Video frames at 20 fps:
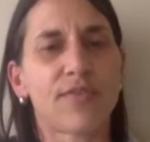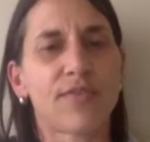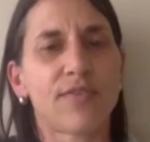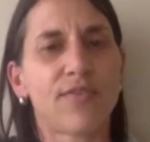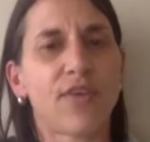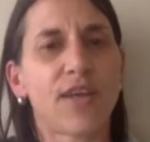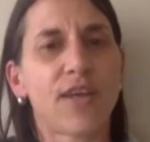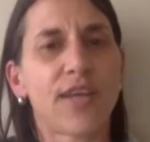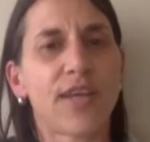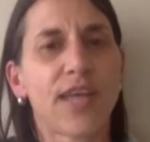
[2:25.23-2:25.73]

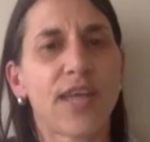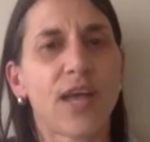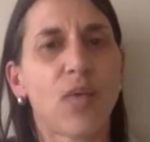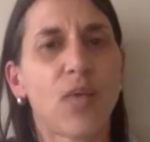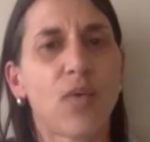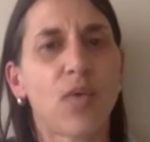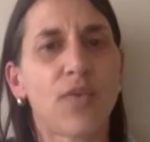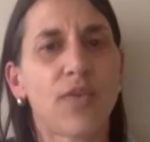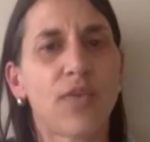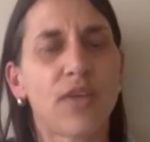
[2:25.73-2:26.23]
finding out
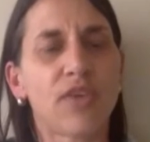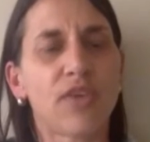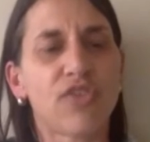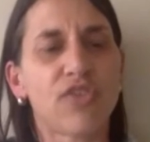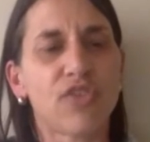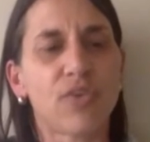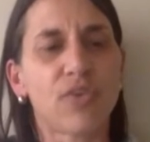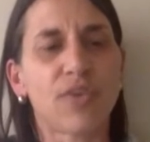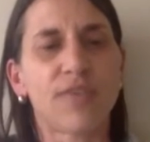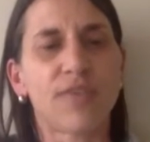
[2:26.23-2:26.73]
what the
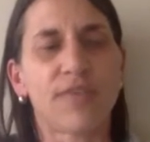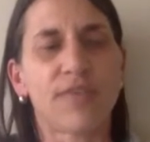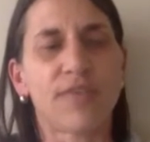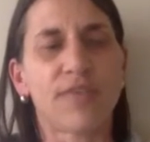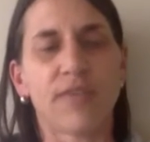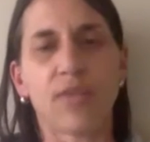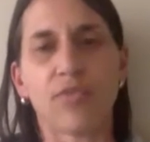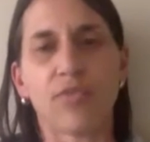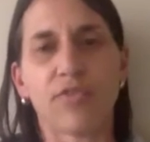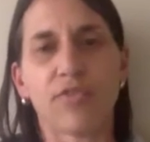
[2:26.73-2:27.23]
issue is and
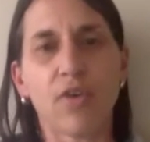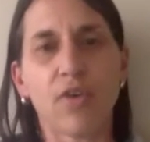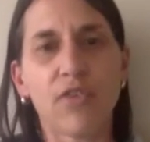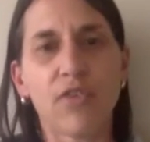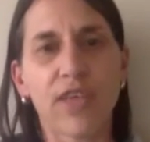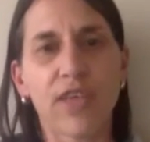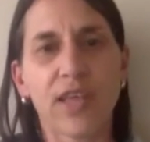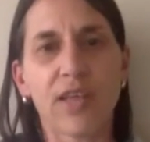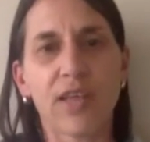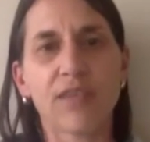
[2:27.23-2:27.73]
then
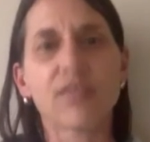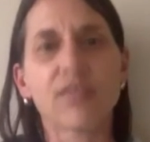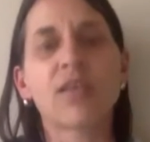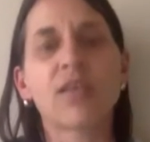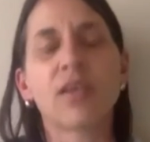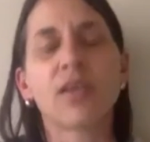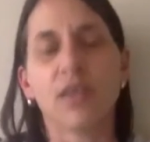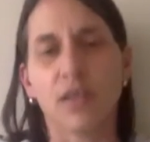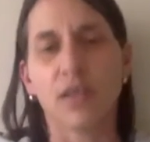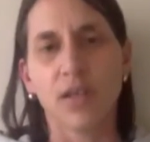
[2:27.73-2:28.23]
resolving it.
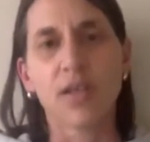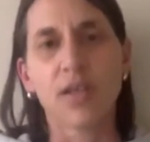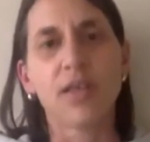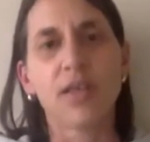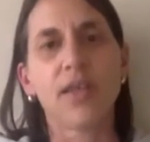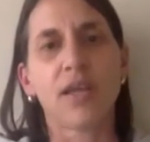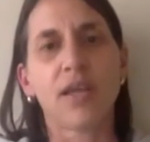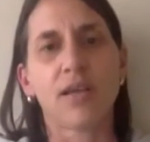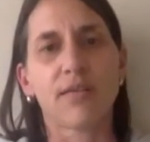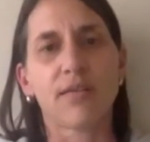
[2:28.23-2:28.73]

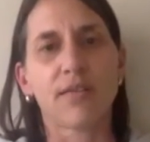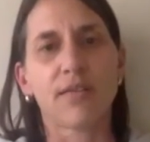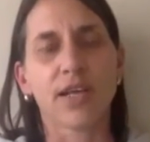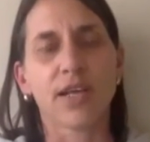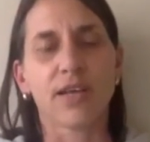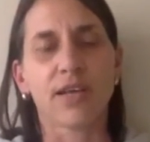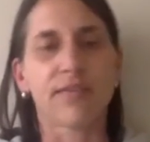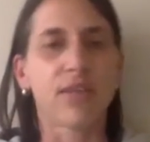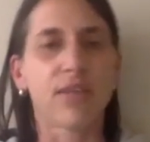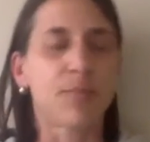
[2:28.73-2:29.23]
Yeah. Cause
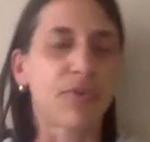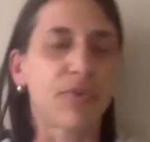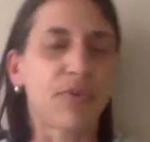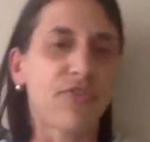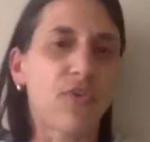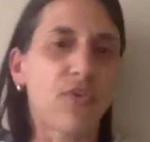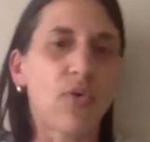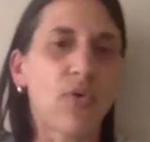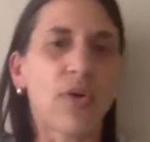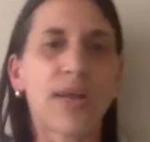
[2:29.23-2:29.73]
like I said
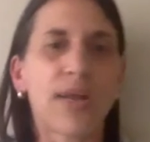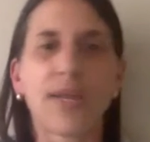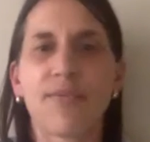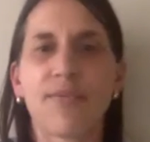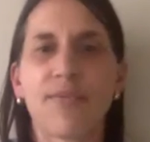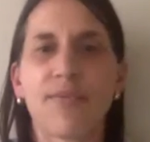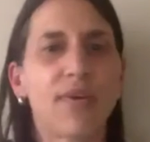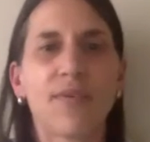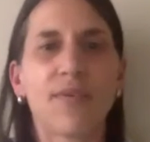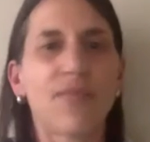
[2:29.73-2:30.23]
before, I
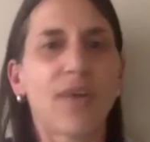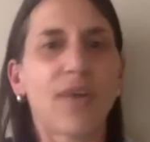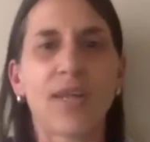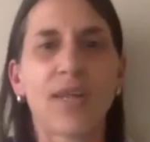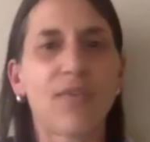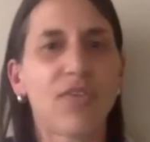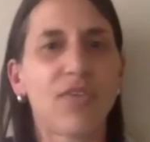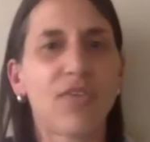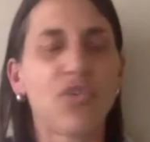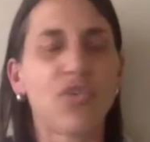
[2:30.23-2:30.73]

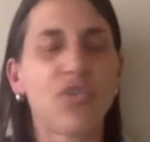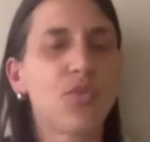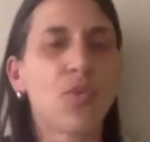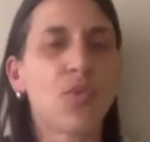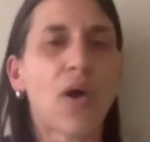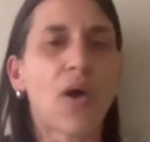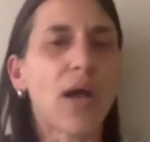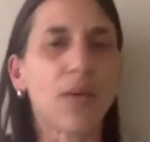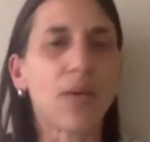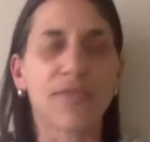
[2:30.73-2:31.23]
never knew
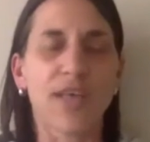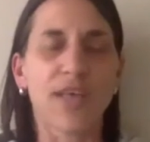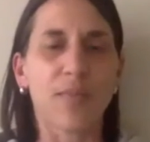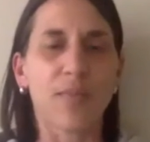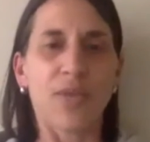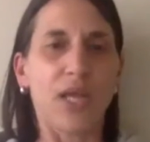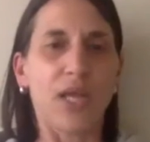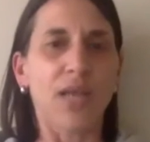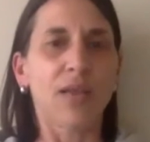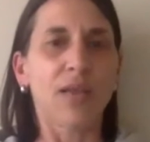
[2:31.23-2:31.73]
why it was
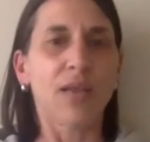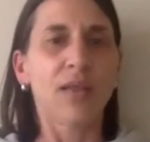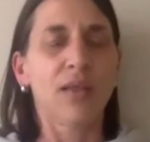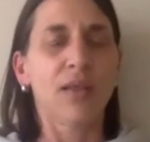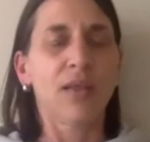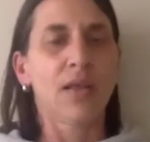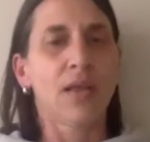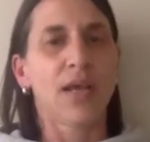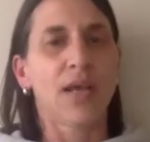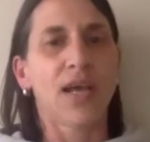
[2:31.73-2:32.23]
happening.
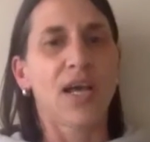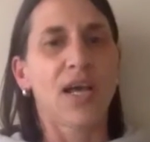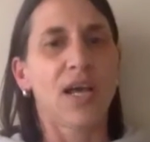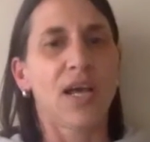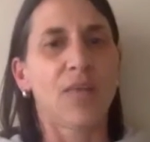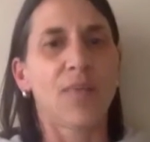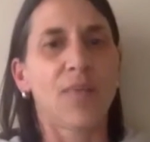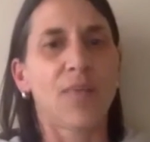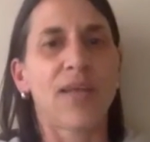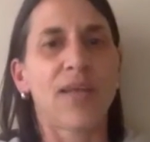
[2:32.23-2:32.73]

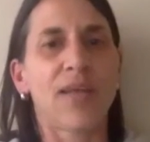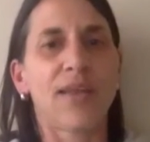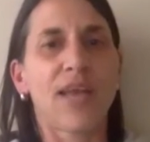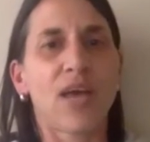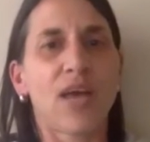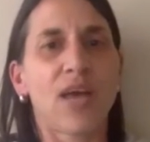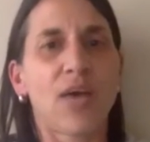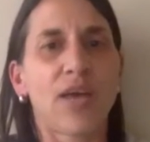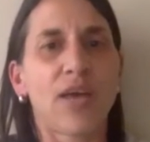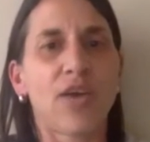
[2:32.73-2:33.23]
And
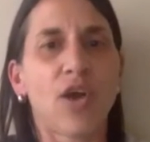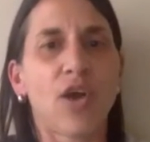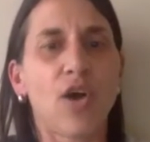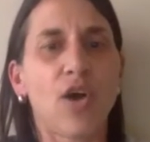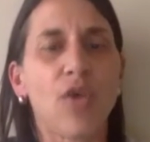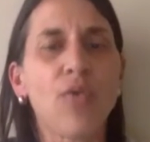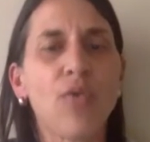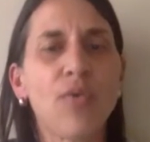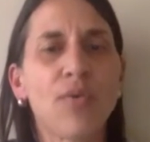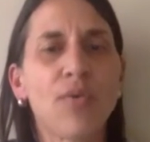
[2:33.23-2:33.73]
now I
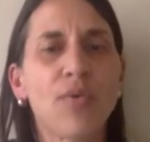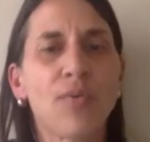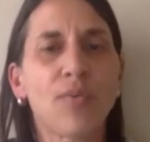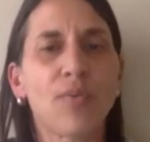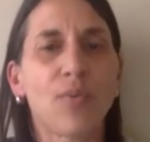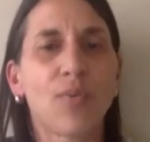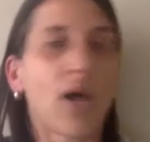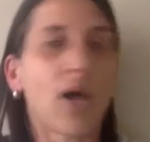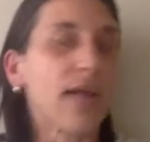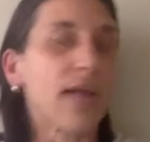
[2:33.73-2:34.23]
know
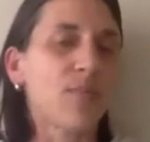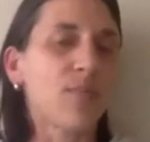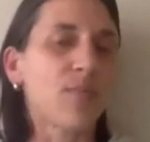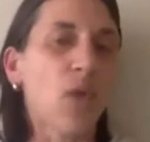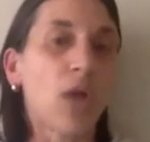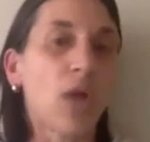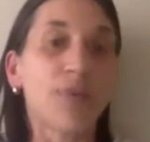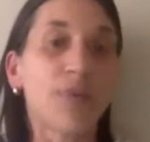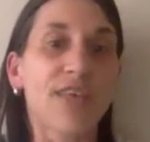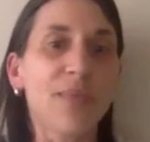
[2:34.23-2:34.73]
why it
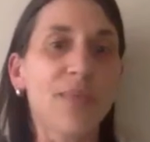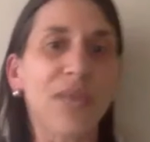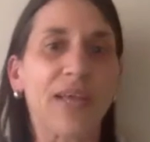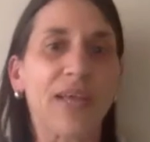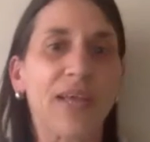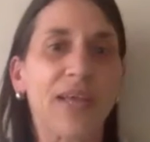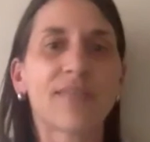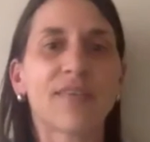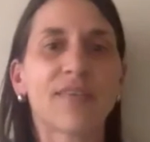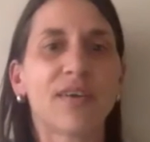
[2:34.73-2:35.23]
was
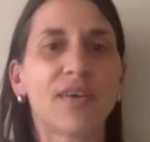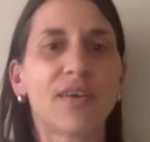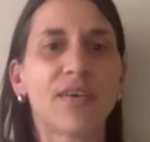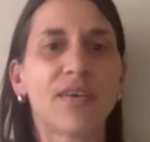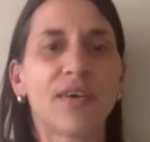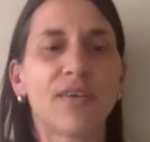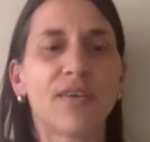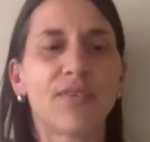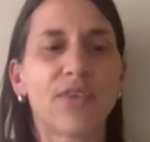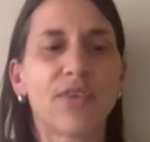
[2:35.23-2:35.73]
happening.
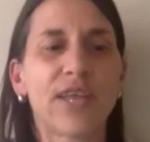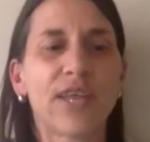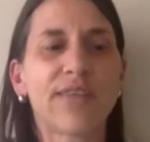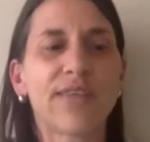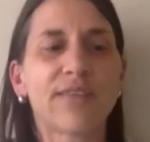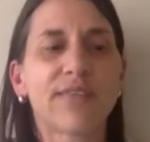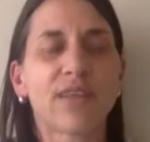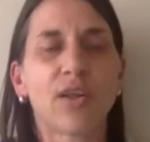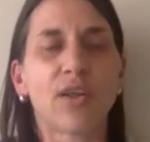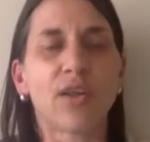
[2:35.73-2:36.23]
So I've
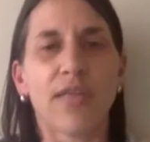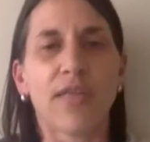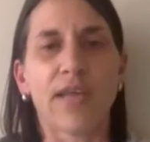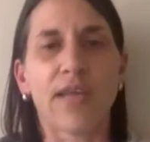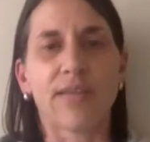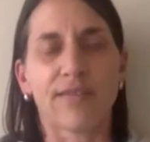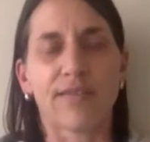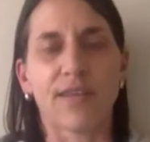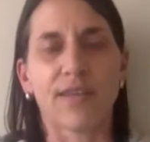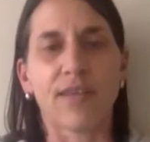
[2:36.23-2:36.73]
released a lot of
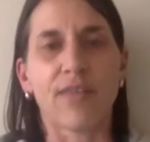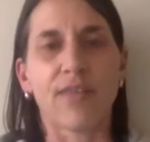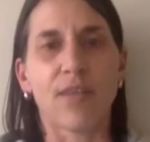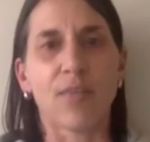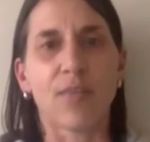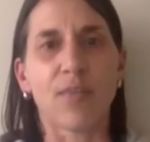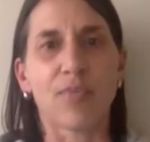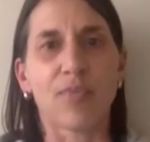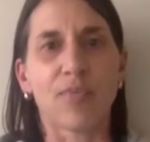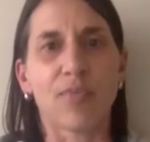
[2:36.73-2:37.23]
that stuff
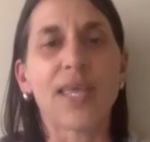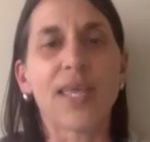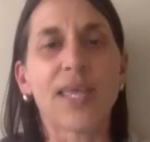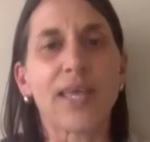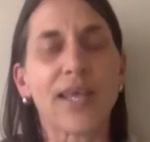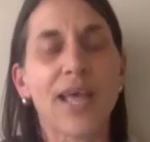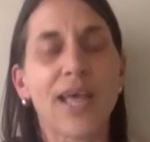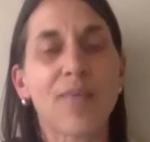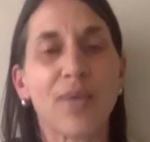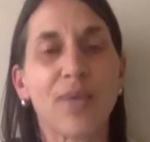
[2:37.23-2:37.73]
that was making
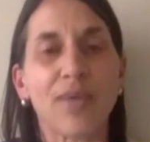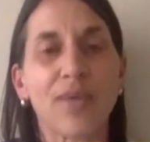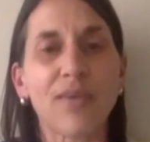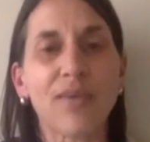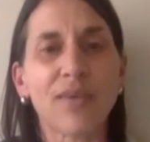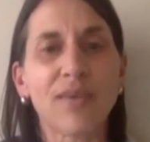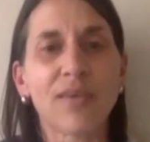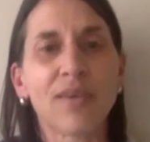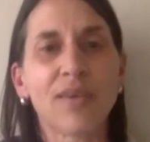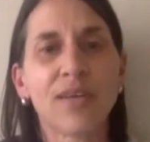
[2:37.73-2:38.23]
it
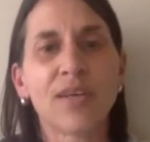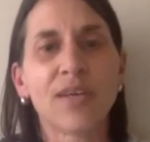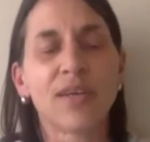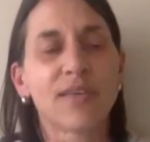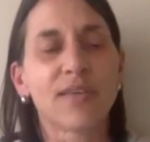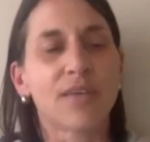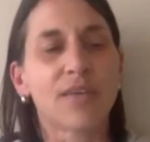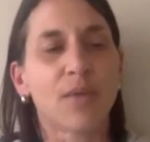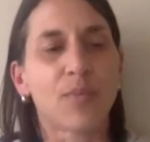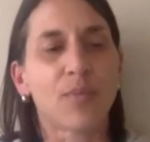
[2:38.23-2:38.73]
happen.
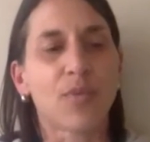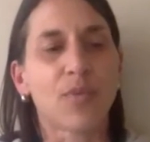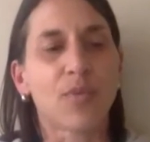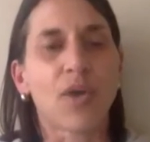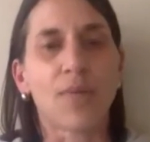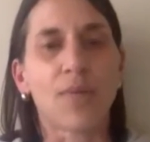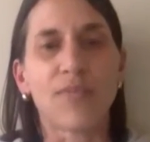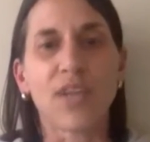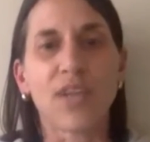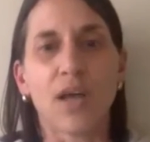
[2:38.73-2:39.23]
So I'm